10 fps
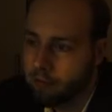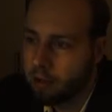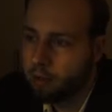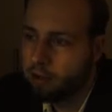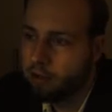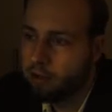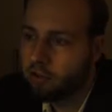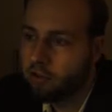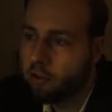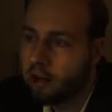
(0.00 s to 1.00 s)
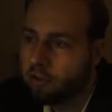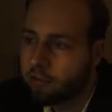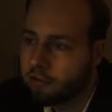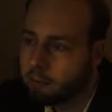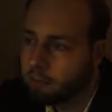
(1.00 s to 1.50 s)
It was just as well
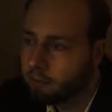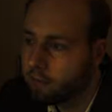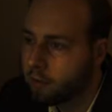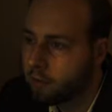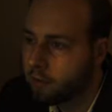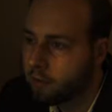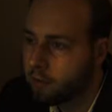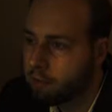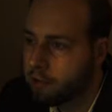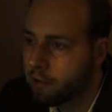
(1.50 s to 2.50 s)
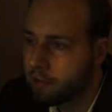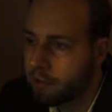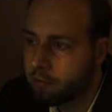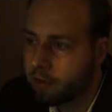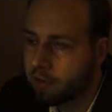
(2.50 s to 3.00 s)
for them, for the mere
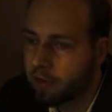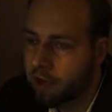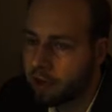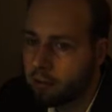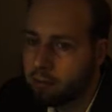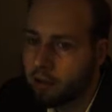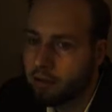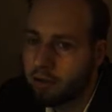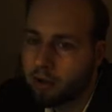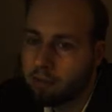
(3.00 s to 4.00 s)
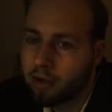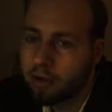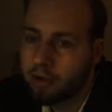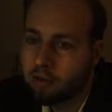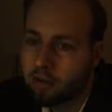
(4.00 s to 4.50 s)
attempt to stand upright on our
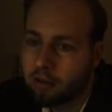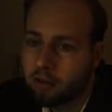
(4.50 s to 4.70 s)
planet